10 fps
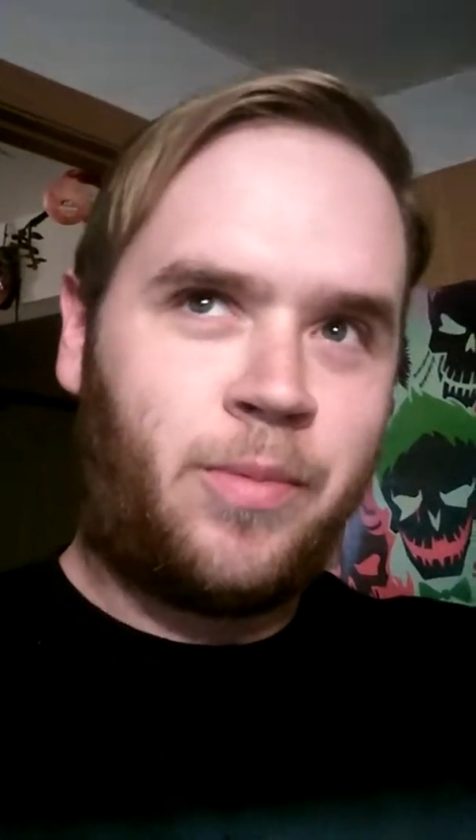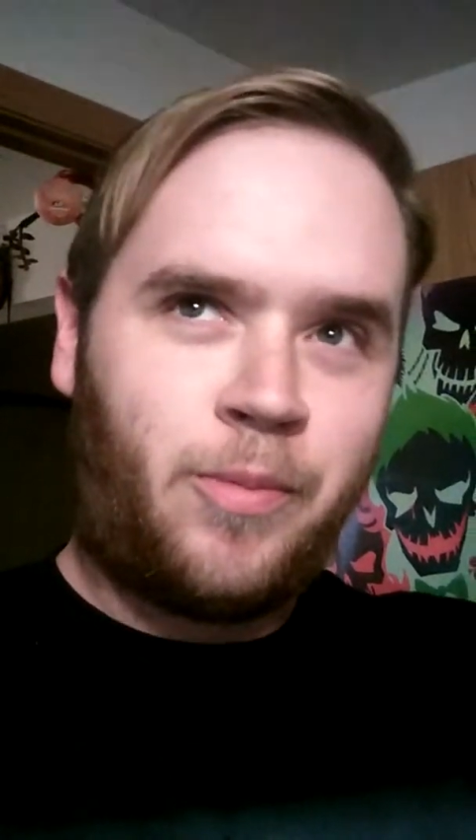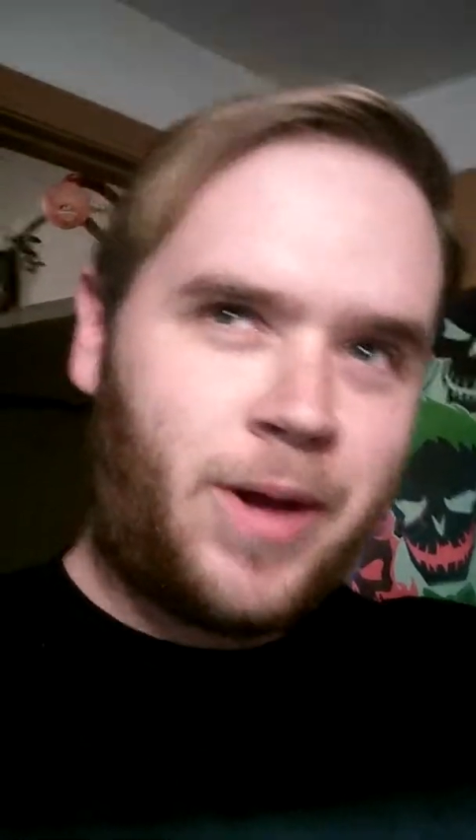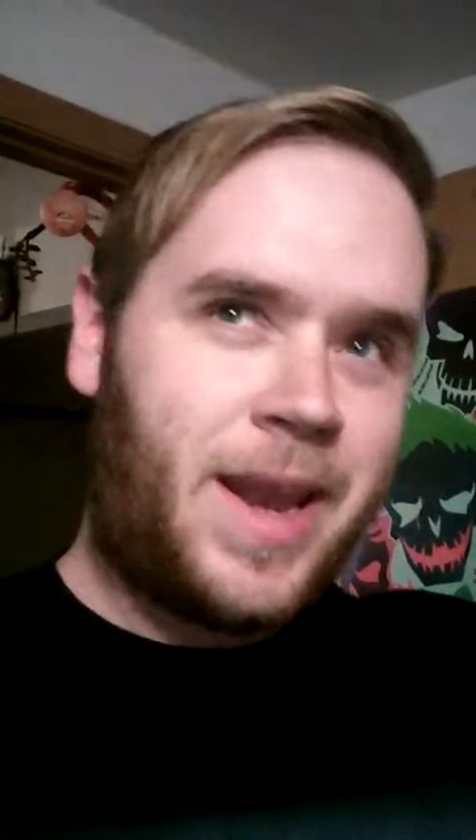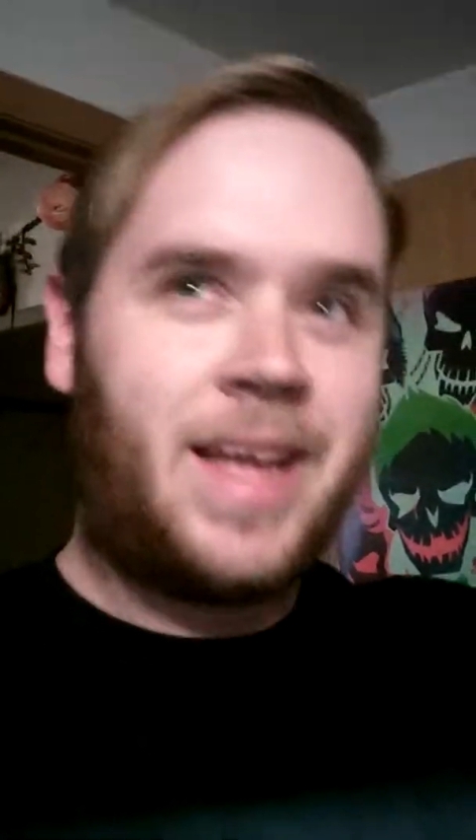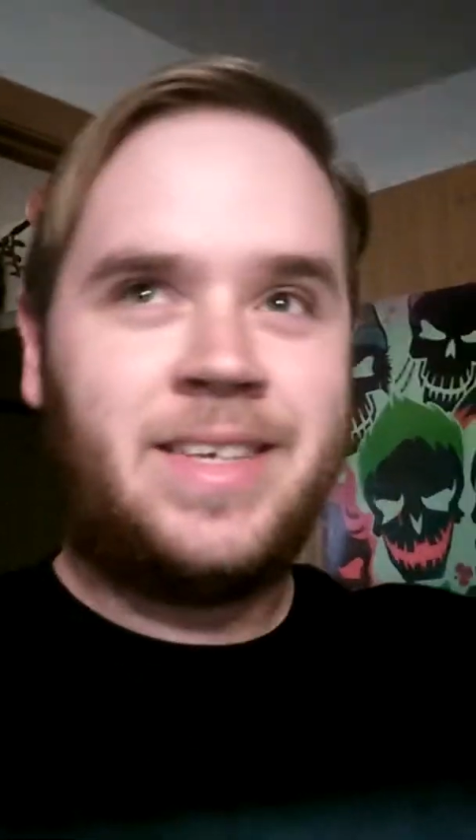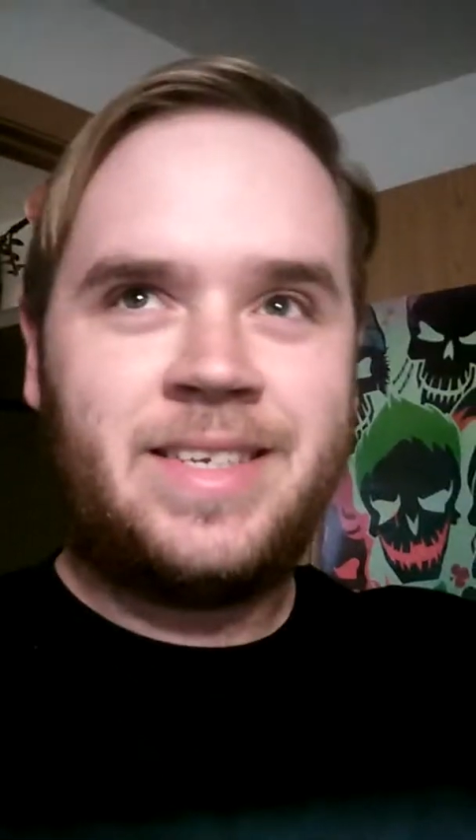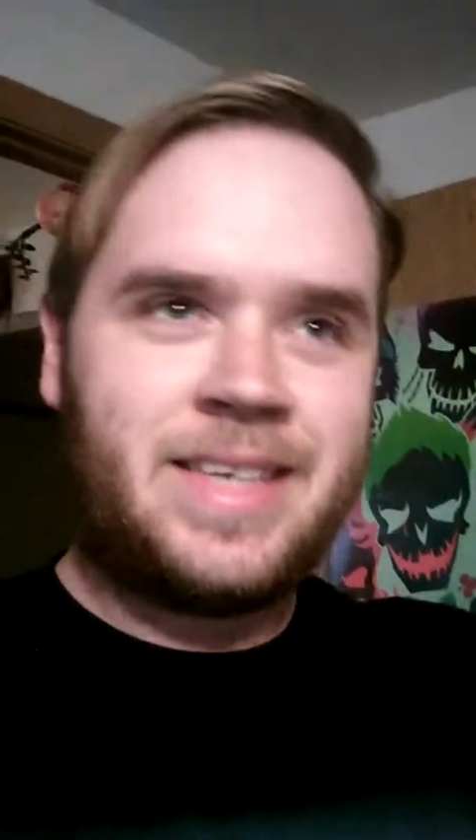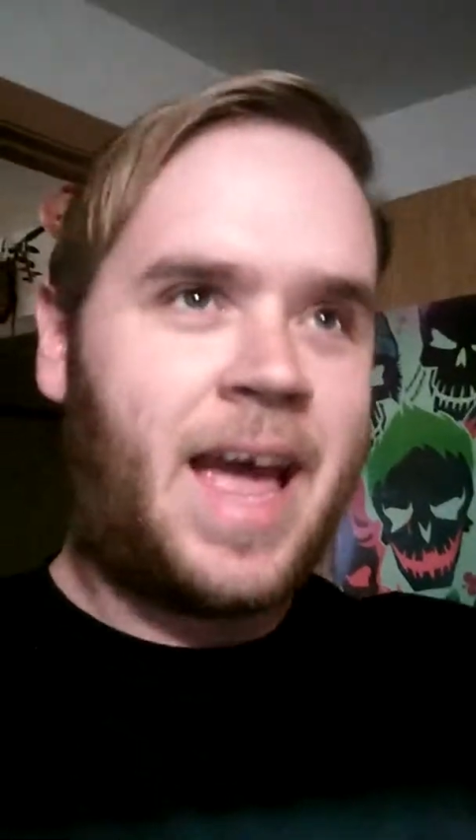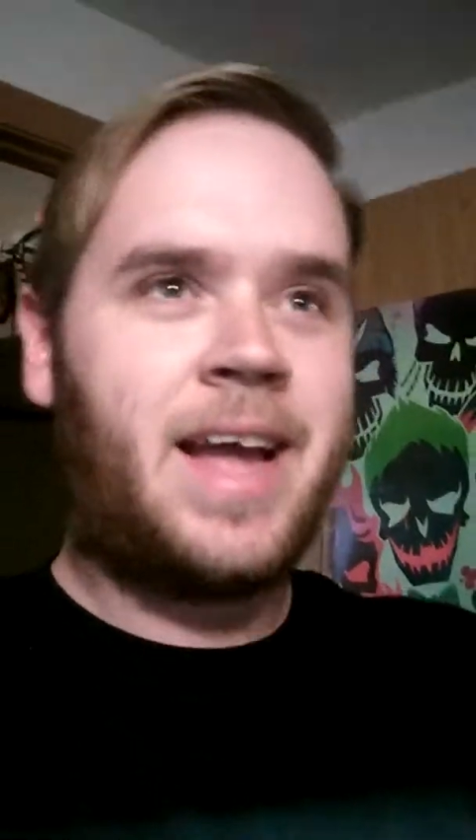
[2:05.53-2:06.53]
what
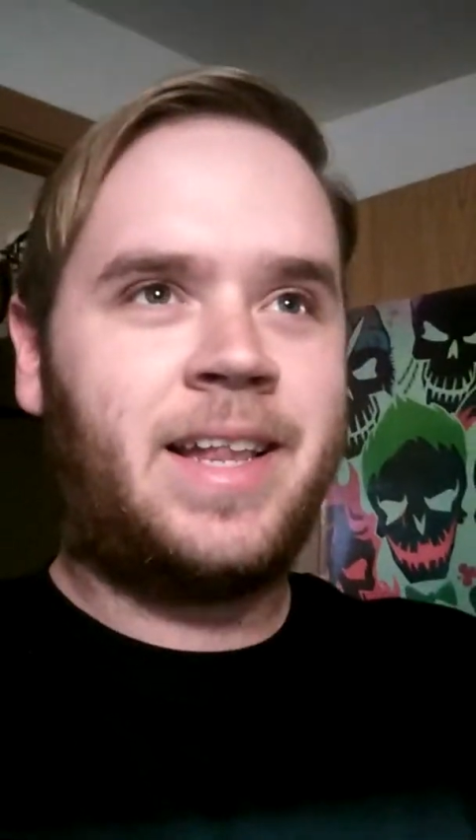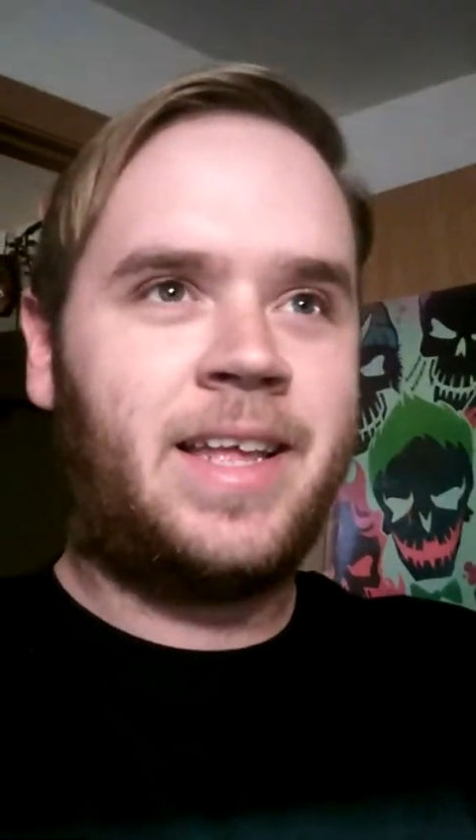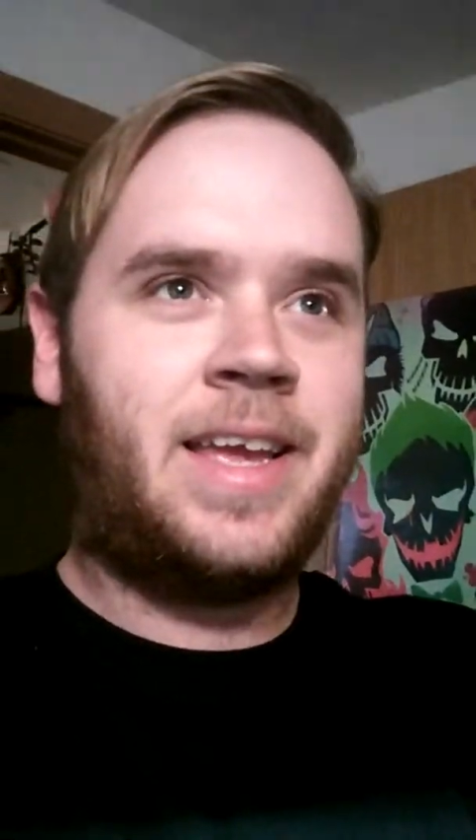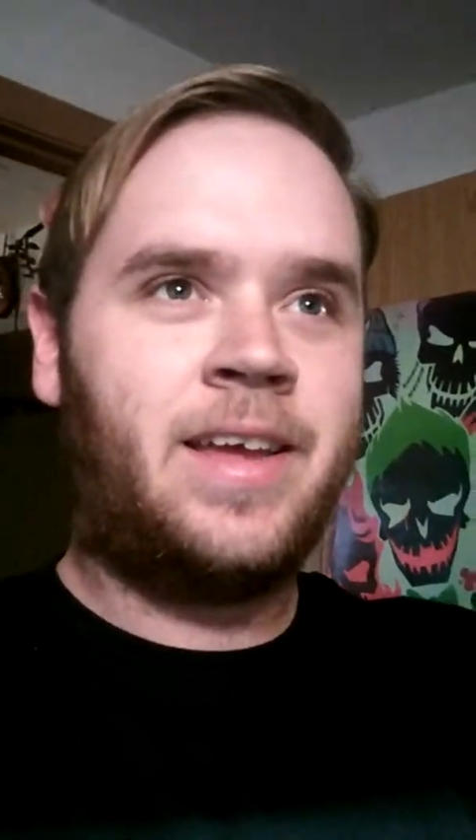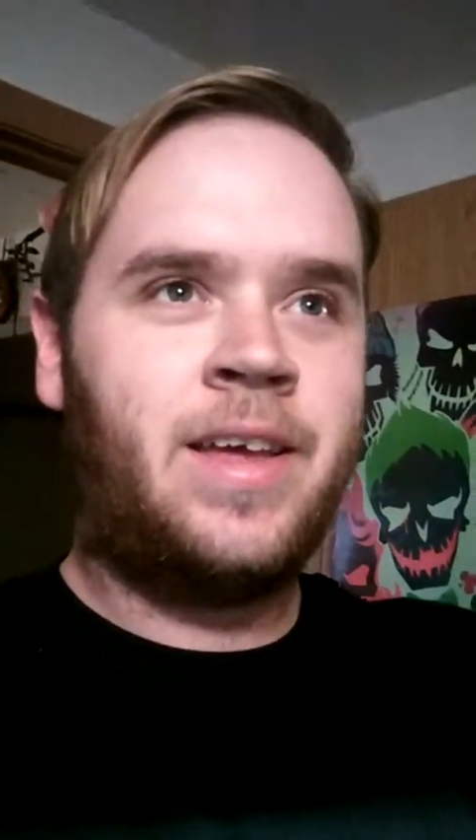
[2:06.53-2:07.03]
exactly